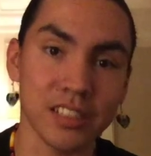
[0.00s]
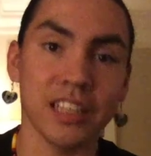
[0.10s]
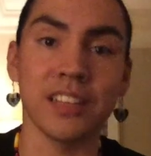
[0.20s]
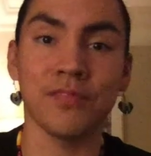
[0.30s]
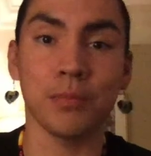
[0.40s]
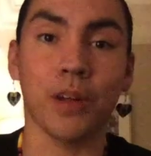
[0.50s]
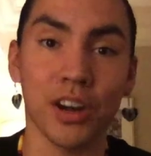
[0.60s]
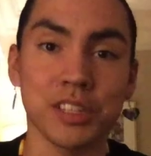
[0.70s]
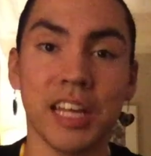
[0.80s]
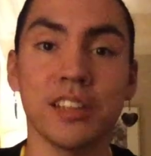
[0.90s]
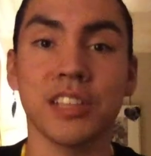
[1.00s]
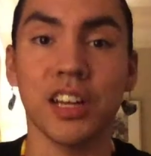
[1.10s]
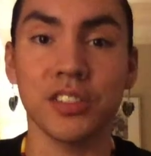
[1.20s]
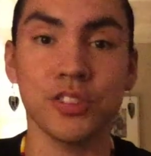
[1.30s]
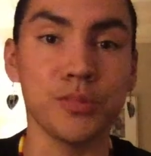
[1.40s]
And then from car sales, I
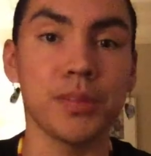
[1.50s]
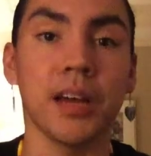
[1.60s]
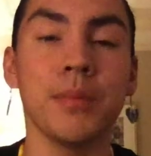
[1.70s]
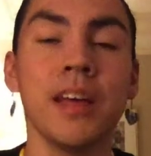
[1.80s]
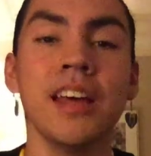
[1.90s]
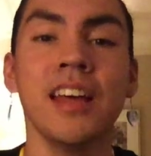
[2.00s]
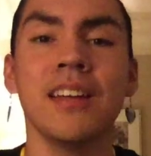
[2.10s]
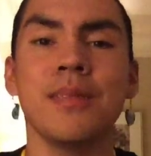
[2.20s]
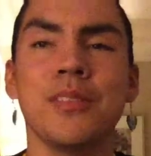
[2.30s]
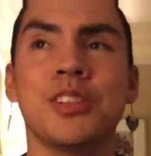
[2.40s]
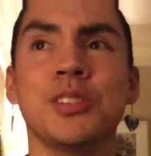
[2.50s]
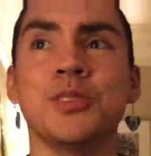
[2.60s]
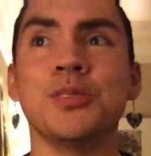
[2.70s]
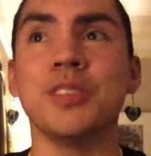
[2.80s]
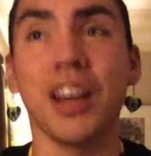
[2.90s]
got scooped up
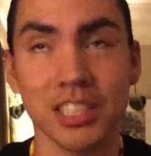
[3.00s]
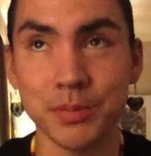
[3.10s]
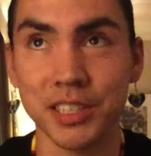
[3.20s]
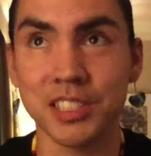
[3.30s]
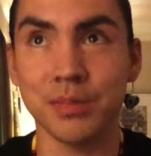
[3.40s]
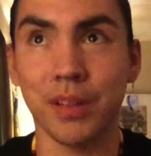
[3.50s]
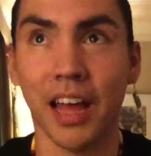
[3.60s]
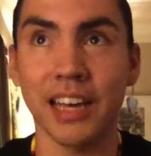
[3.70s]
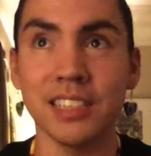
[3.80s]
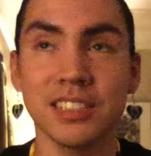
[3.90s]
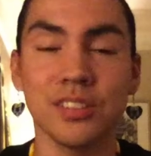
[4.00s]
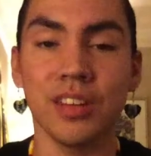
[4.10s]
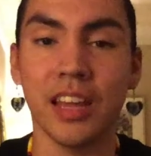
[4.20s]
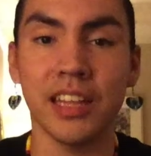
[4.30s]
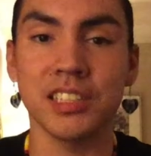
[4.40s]
to Young Spirit Supplies,
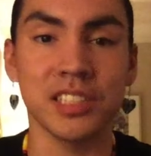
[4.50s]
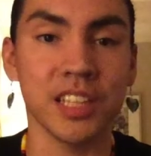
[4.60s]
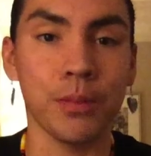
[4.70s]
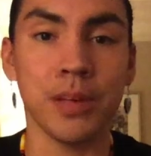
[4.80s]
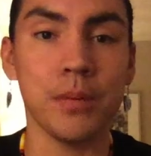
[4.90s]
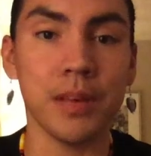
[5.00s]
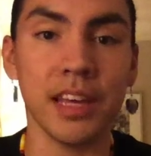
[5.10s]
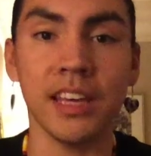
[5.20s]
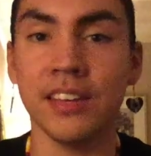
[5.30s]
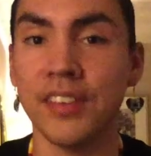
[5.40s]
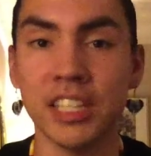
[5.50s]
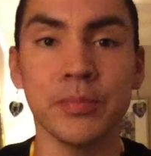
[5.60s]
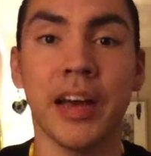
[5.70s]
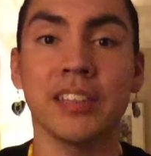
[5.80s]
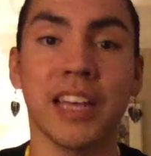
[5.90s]
and they just sell PPE, face
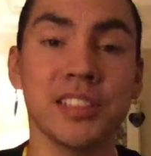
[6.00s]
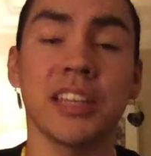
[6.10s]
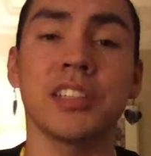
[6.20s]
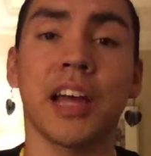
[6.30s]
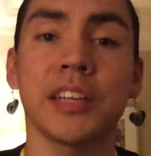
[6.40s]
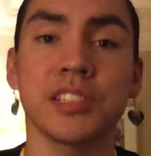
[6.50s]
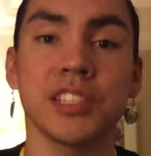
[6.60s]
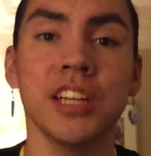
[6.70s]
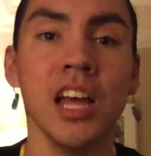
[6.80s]
masks, hand sanitizer.